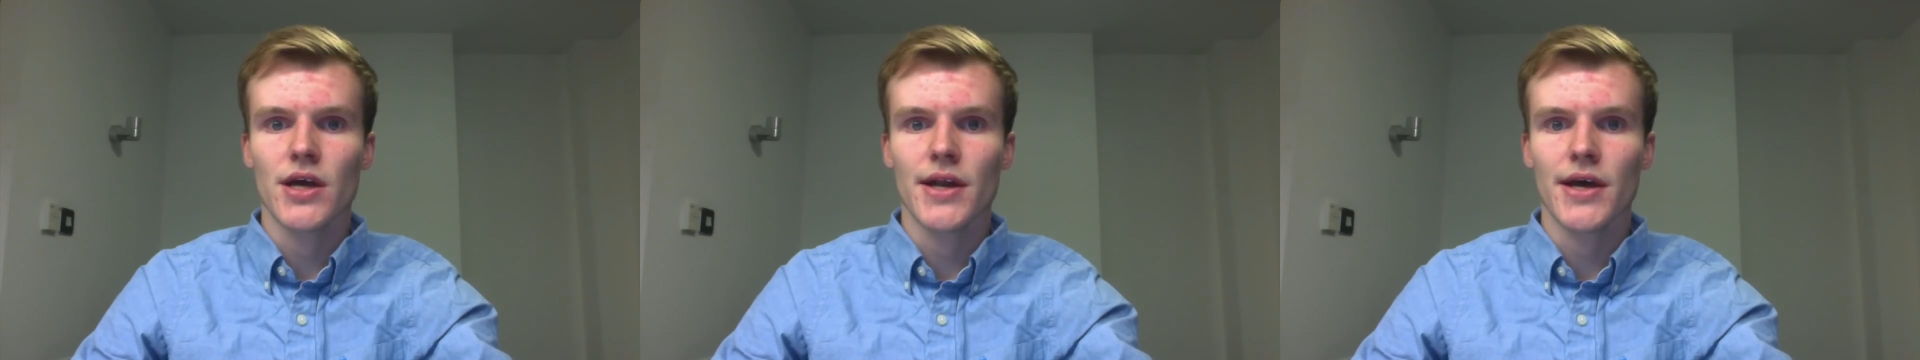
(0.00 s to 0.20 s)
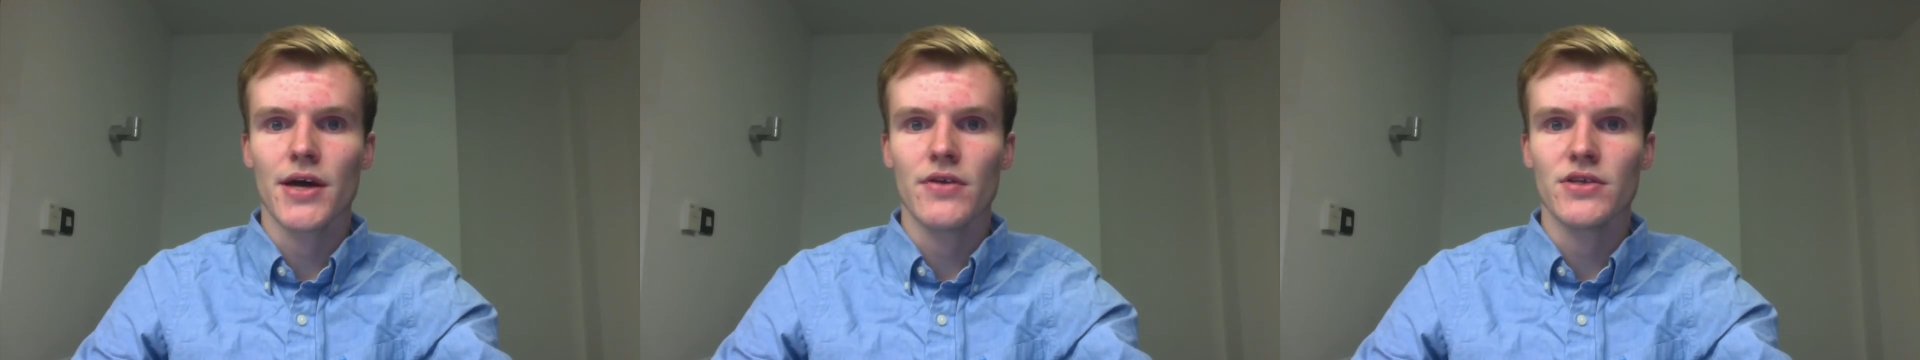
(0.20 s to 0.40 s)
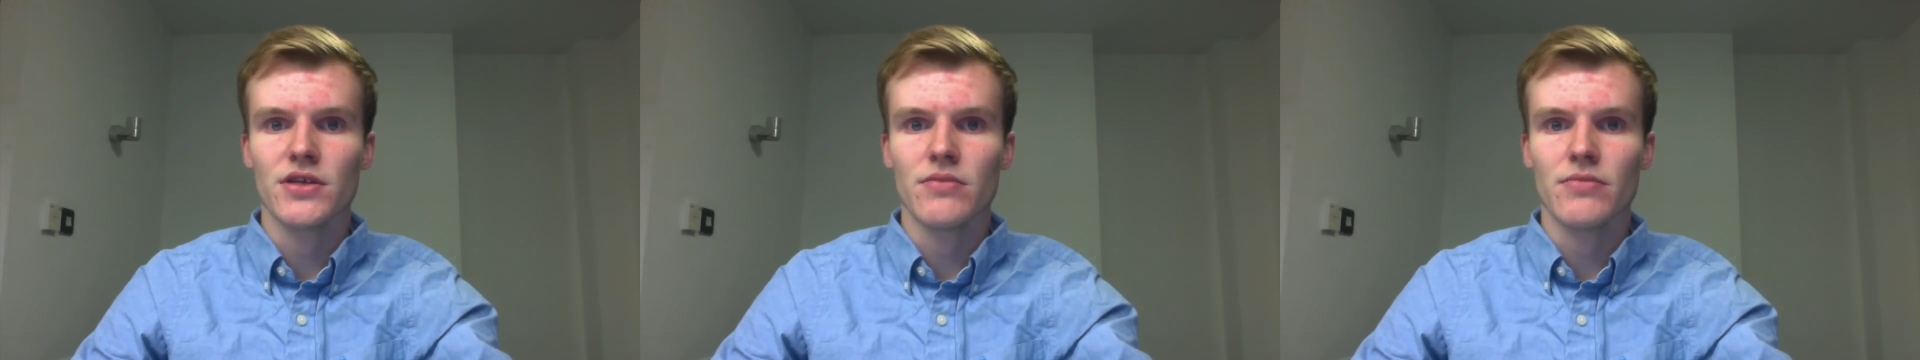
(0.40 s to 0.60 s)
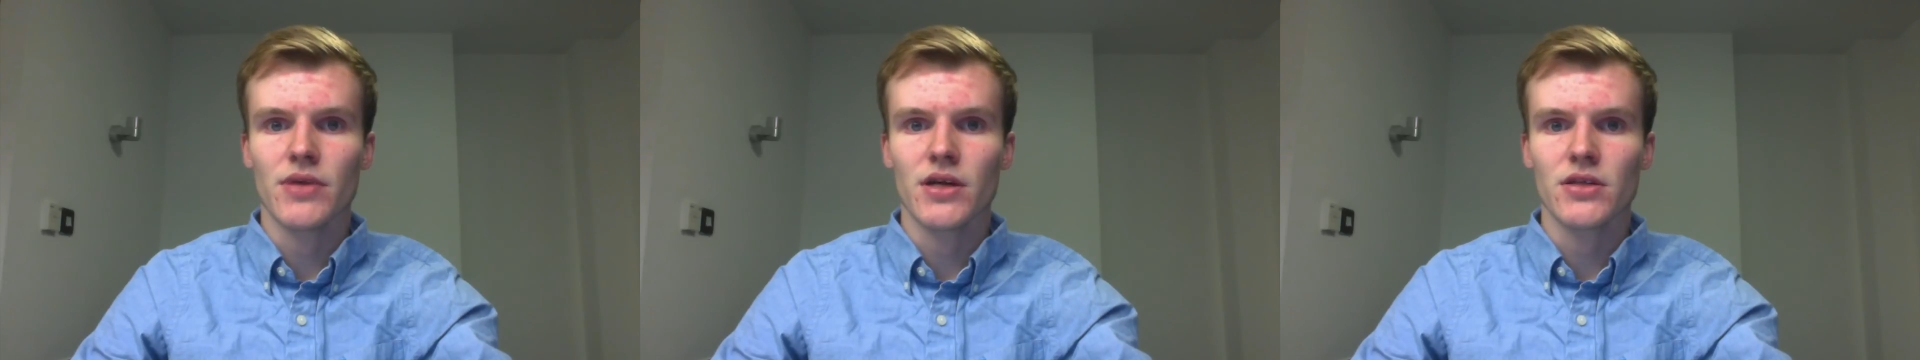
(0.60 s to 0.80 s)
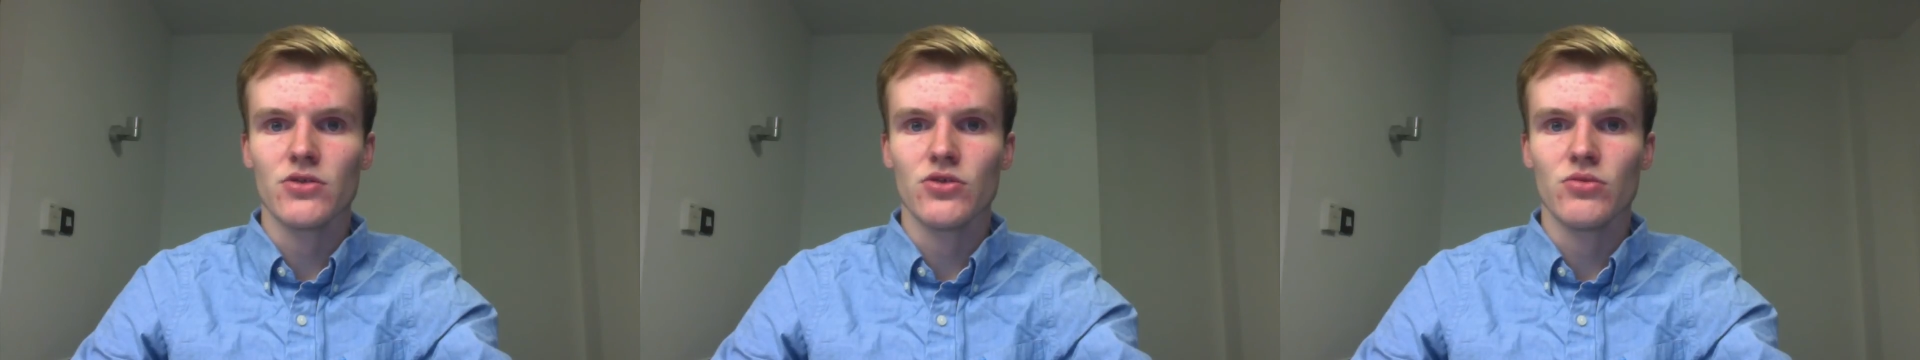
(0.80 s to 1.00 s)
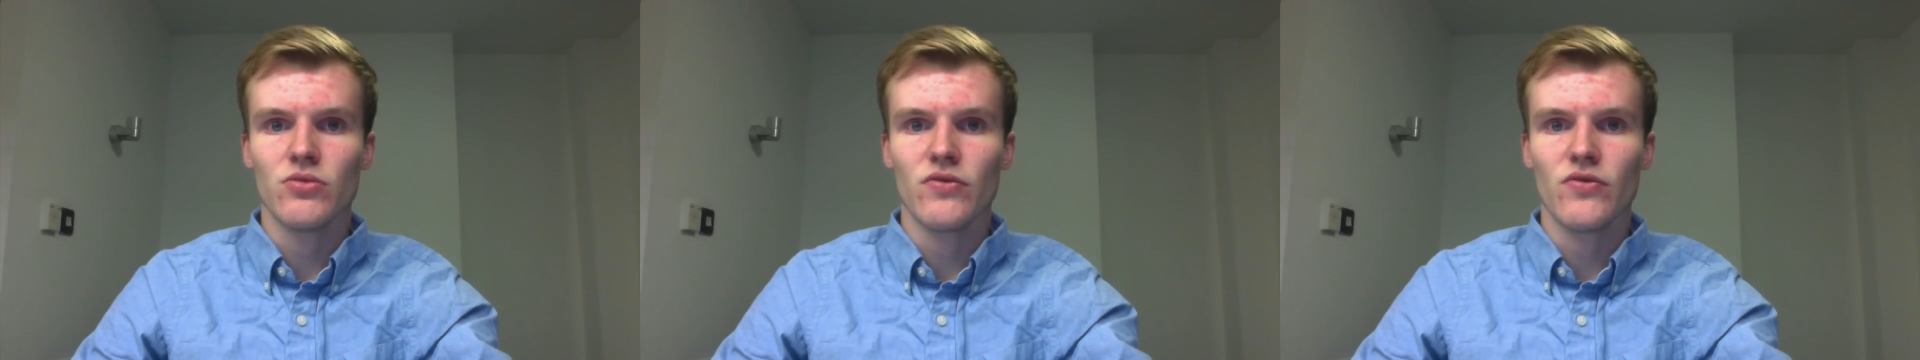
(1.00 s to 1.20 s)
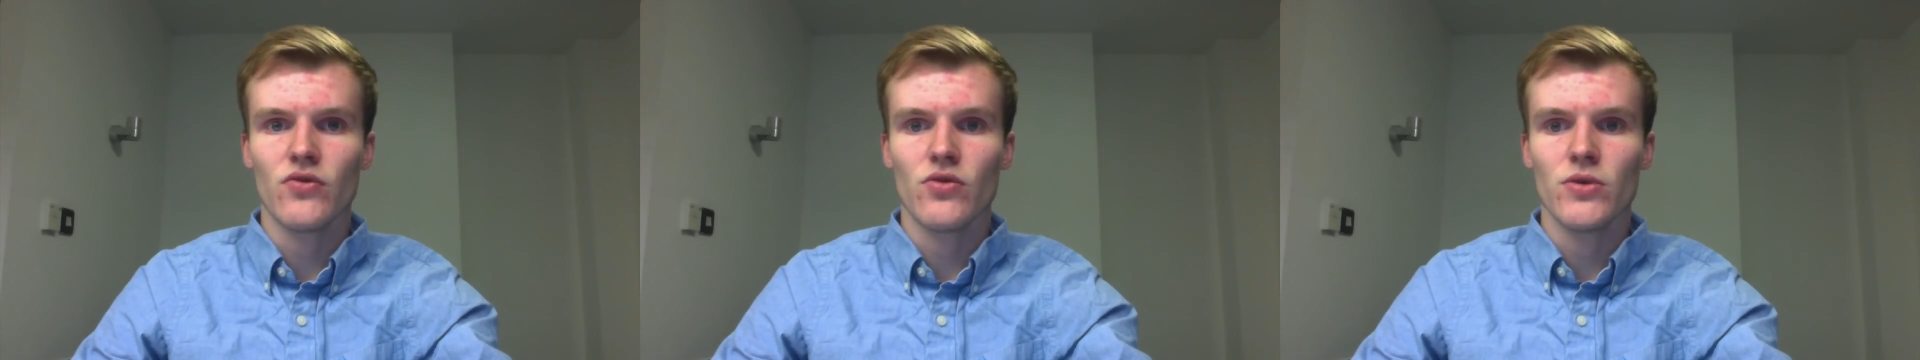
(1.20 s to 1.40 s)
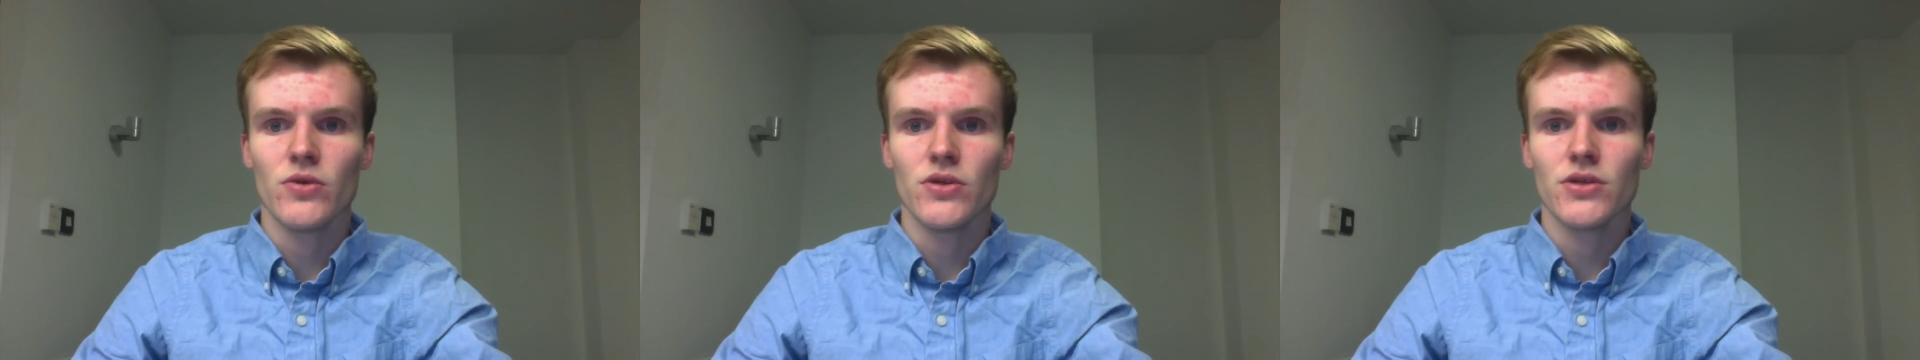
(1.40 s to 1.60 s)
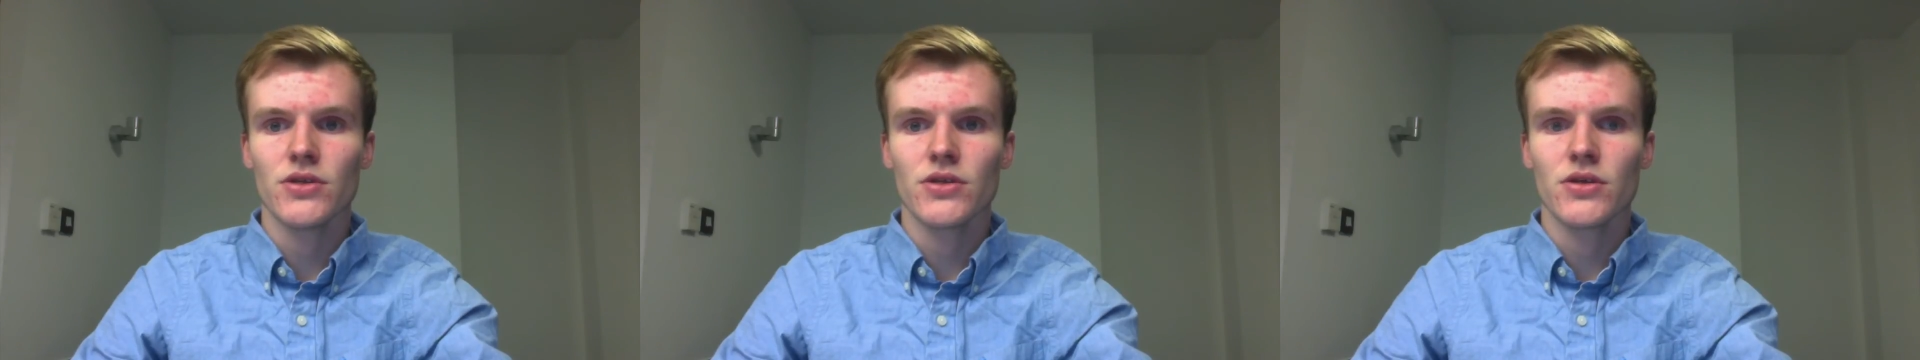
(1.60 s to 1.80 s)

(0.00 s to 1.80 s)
how this impacted your performance.